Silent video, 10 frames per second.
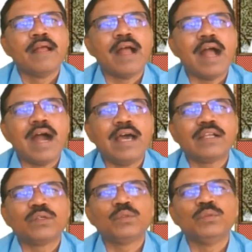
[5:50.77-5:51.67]

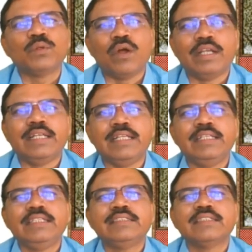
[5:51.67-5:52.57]
are two
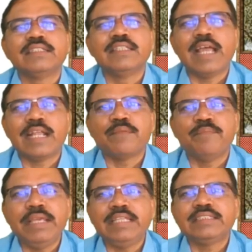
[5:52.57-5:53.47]
quantities that
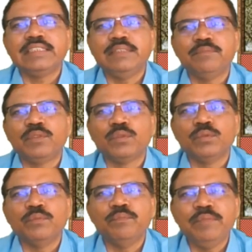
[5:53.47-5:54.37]
may seem
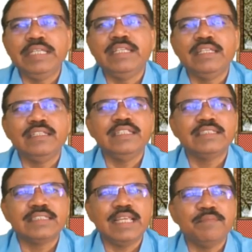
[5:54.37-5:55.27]
to mean the
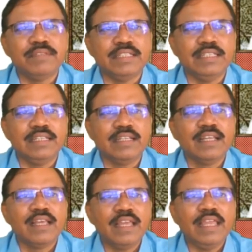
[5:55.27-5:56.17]
same thing,
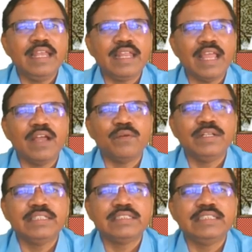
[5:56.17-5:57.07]
yet have
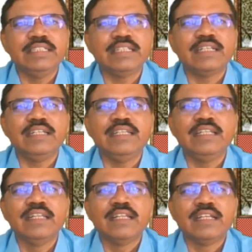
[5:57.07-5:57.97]

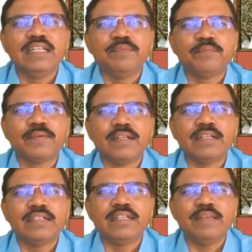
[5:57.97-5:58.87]
distinctly
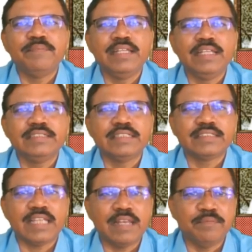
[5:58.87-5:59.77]
different
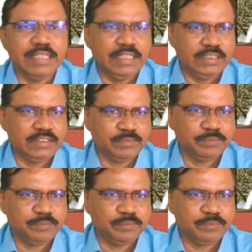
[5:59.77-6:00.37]
definitions and meanings.